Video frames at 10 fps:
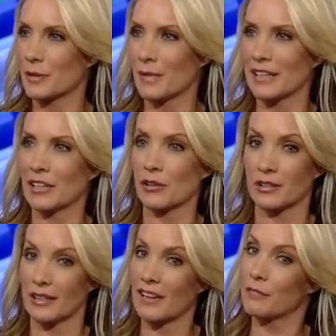media or the
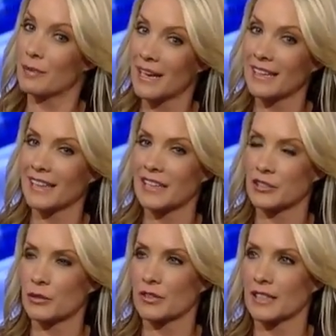left, but I
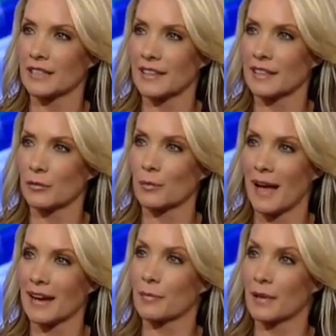do think that it will
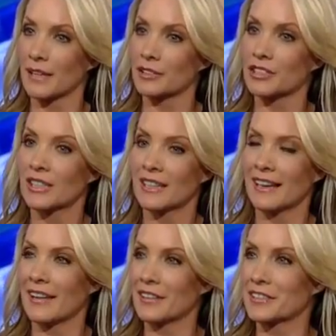pack a punch,
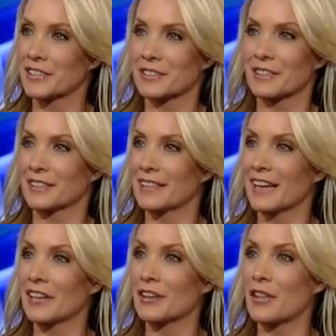and it's just yet
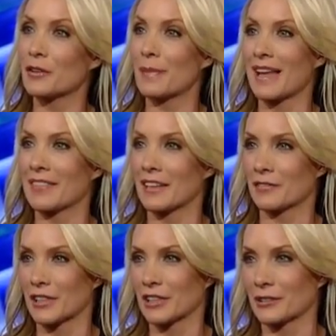another bad thing
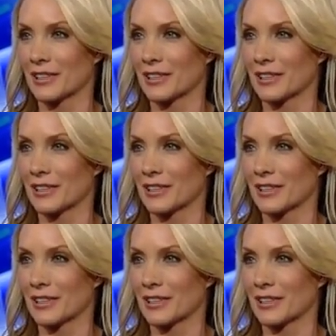for Hillary.